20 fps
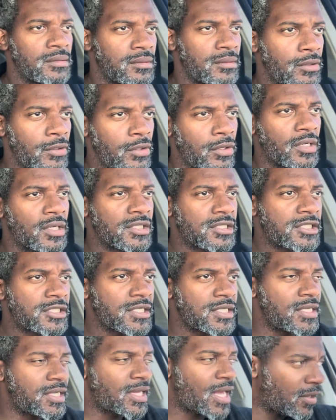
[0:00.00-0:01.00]
You're going to
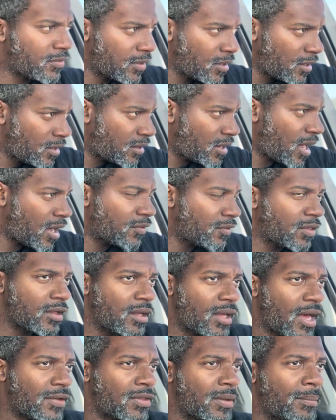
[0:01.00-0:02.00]
see how
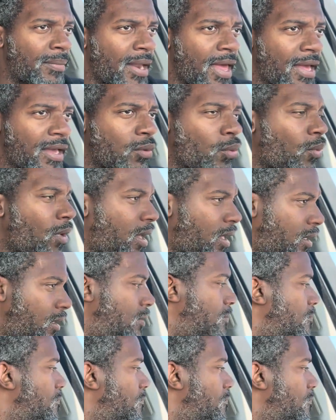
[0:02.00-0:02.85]
the black and white